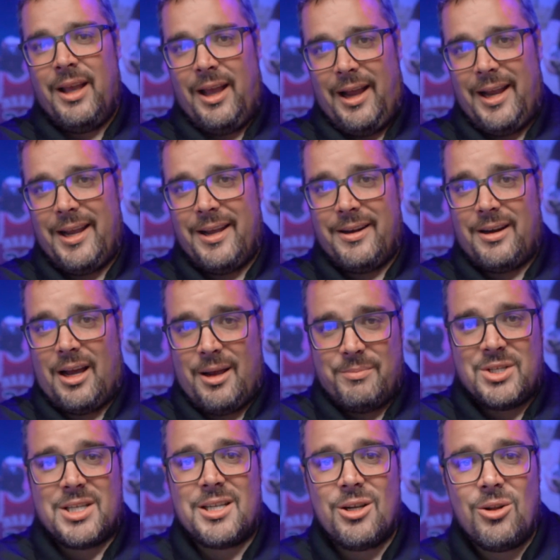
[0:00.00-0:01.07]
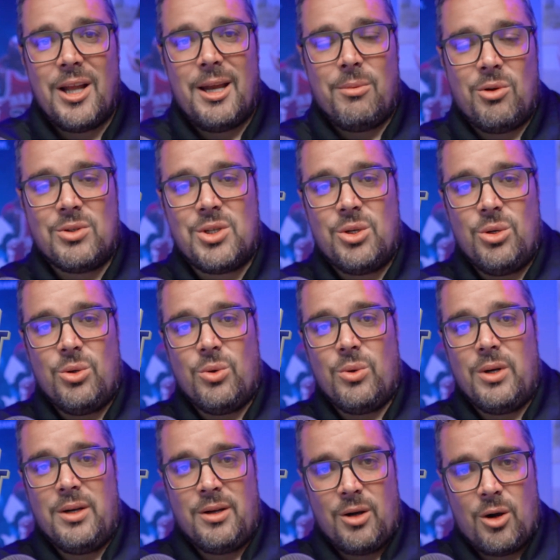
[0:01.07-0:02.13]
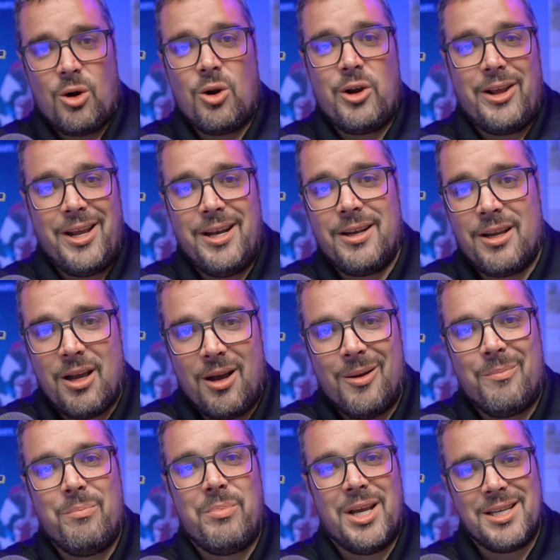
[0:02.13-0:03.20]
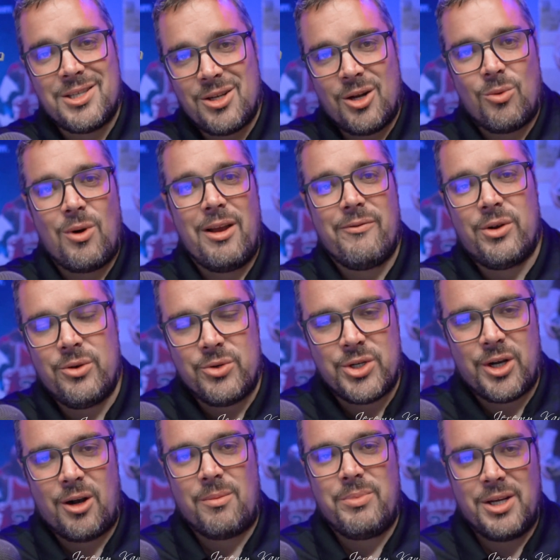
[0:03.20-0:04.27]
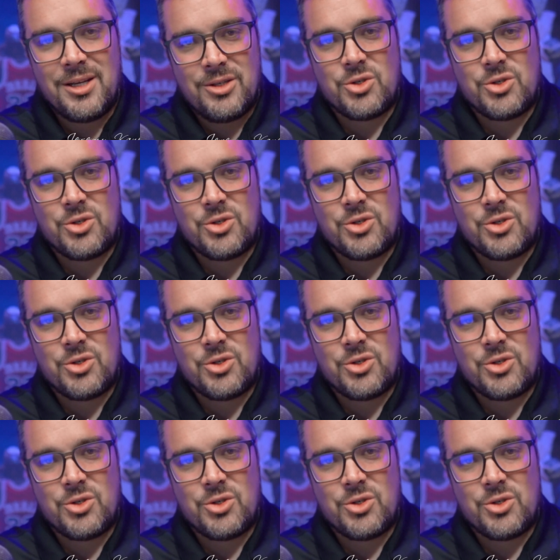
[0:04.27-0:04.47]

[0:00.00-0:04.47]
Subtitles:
and I'm still able to earn income based on revenue share because